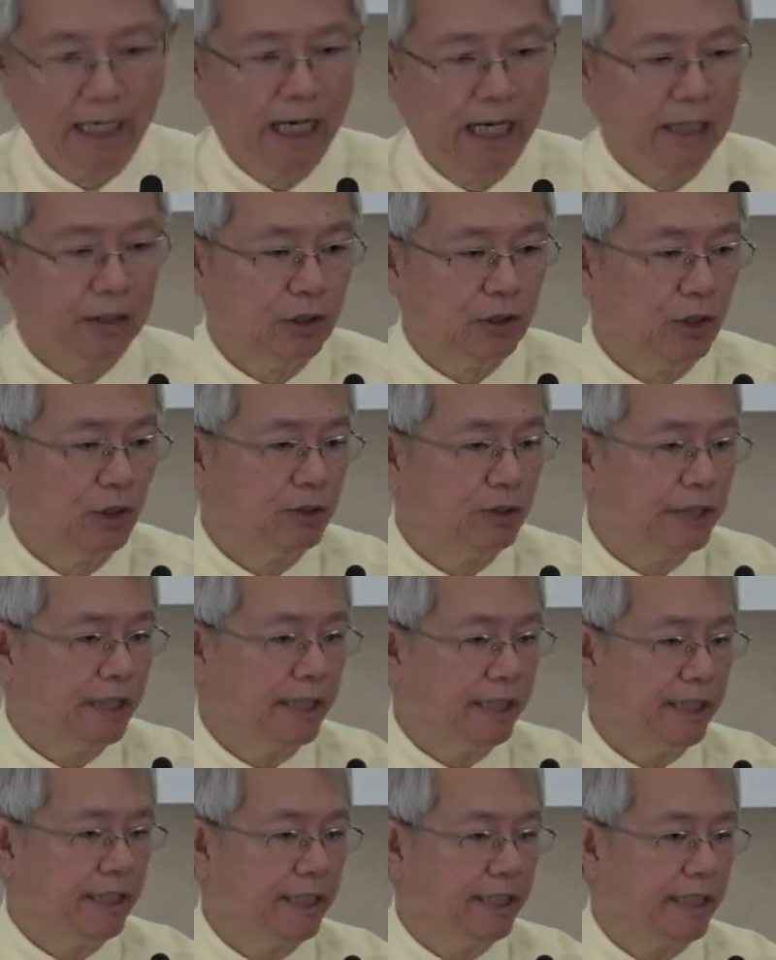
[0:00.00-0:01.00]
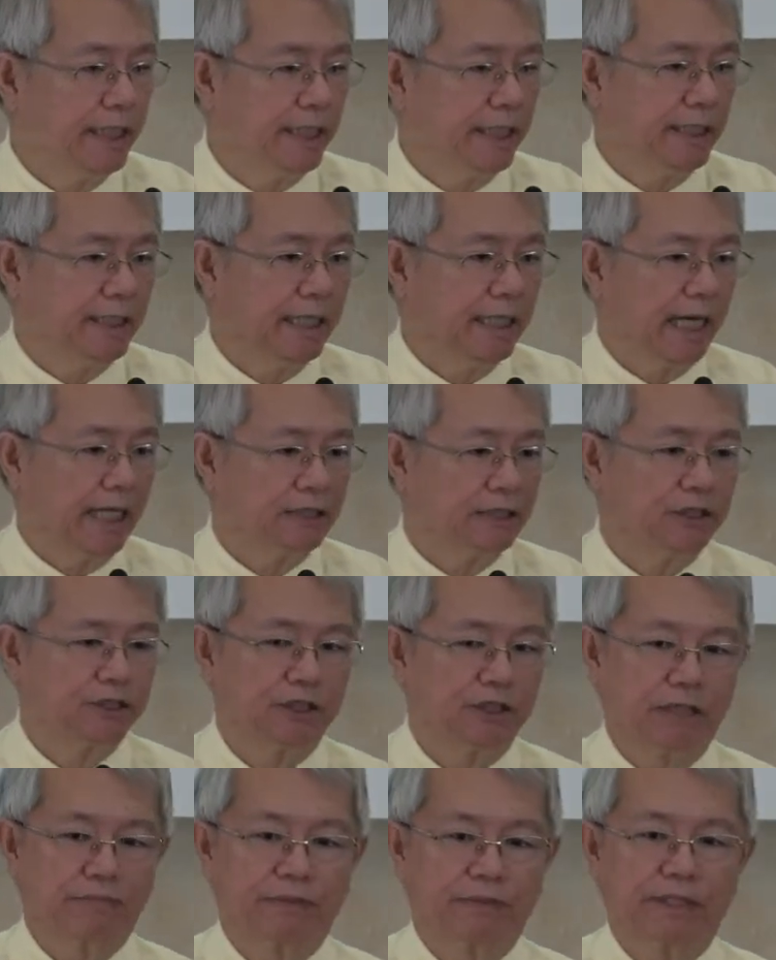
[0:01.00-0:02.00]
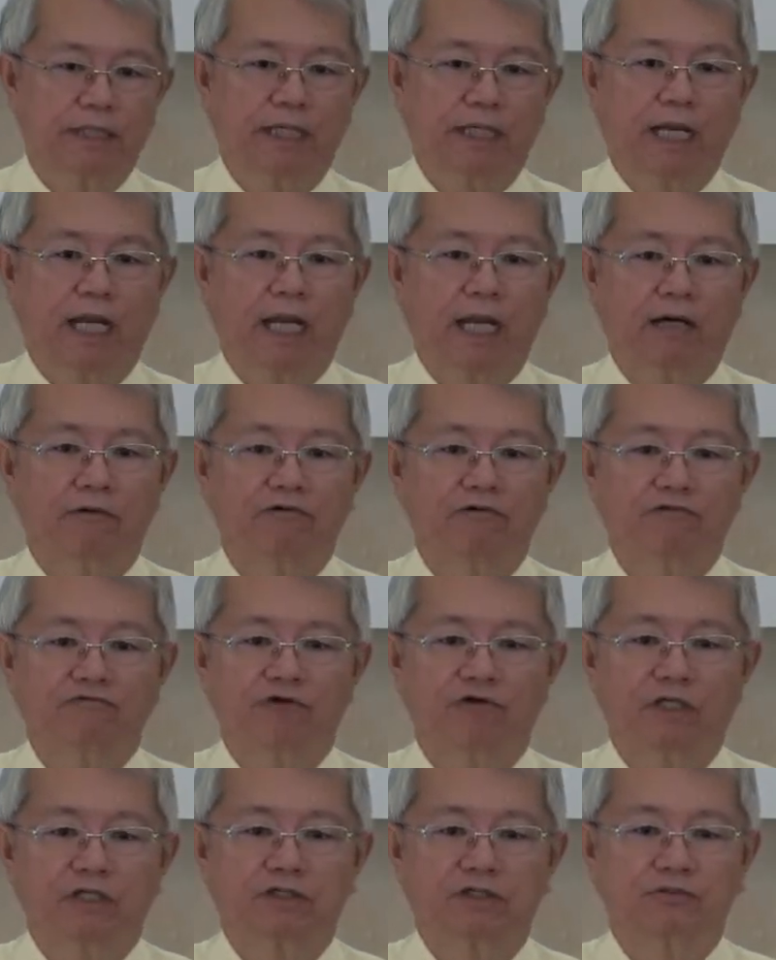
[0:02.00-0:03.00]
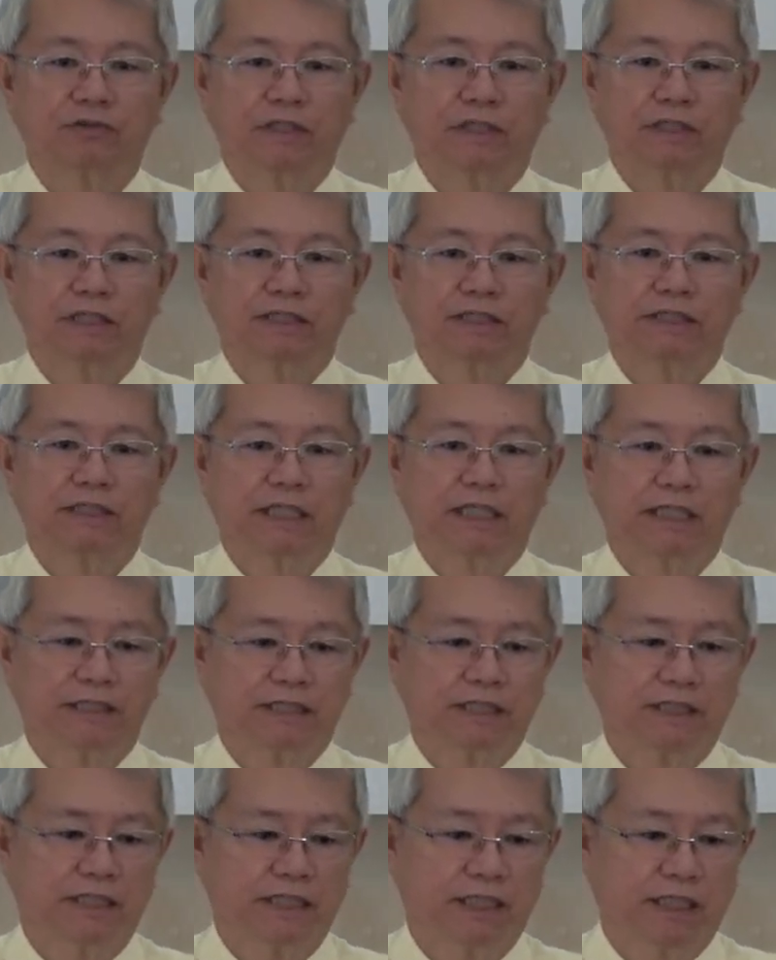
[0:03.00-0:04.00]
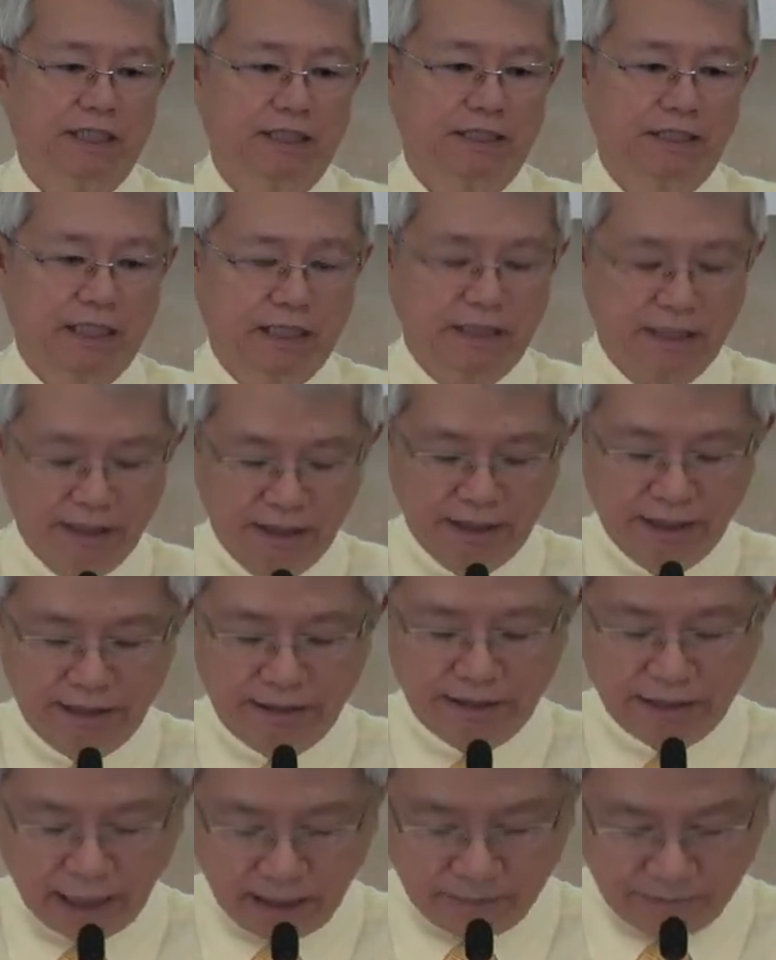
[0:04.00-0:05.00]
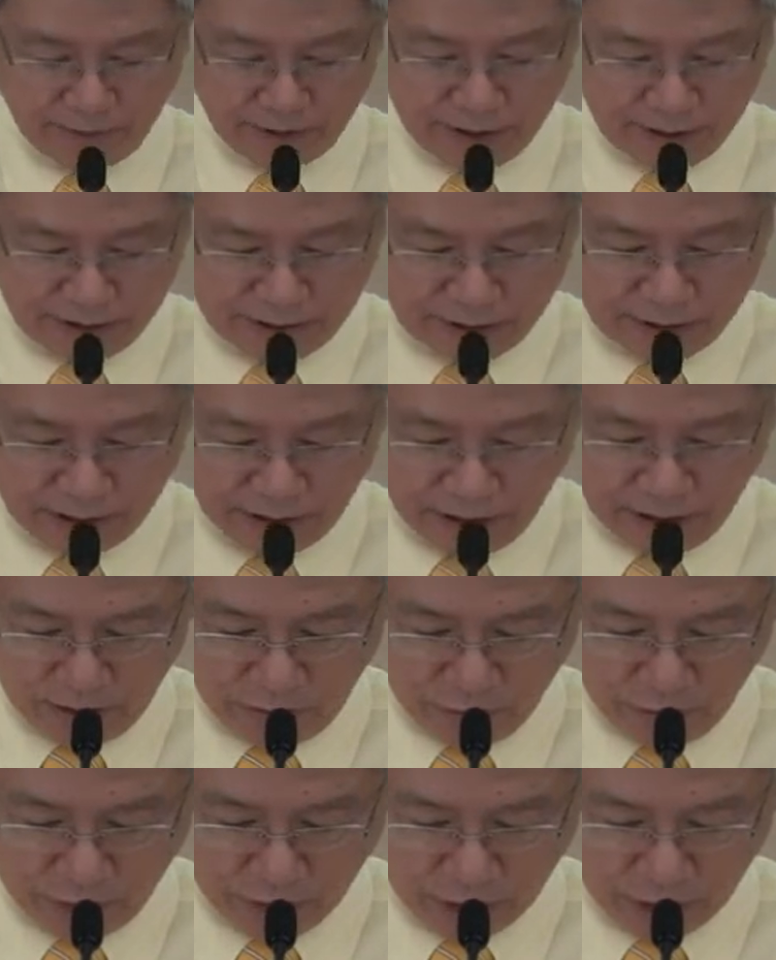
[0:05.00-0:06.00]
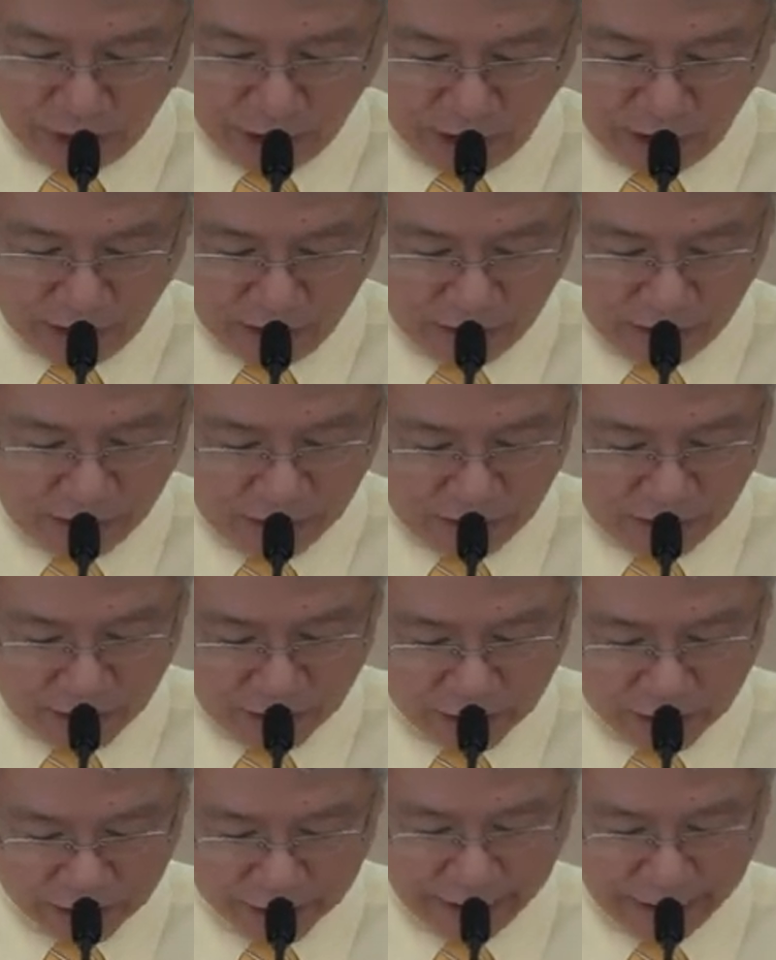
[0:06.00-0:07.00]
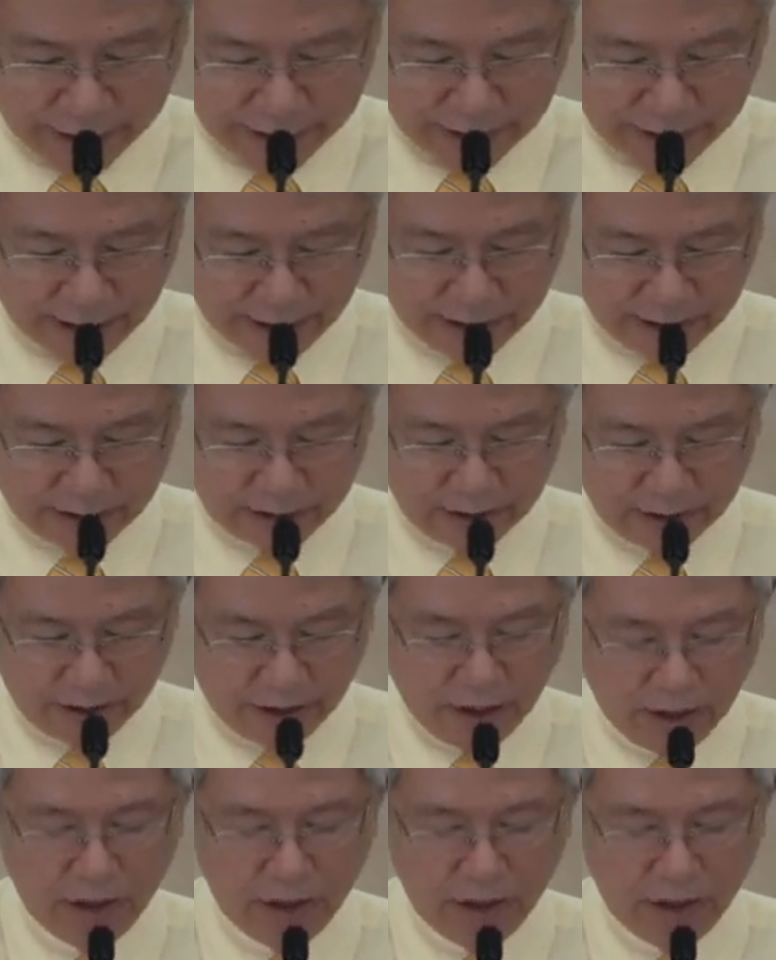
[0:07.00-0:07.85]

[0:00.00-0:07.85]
And only in Acts chapter 11, verse 26, that the disciples were called Christians.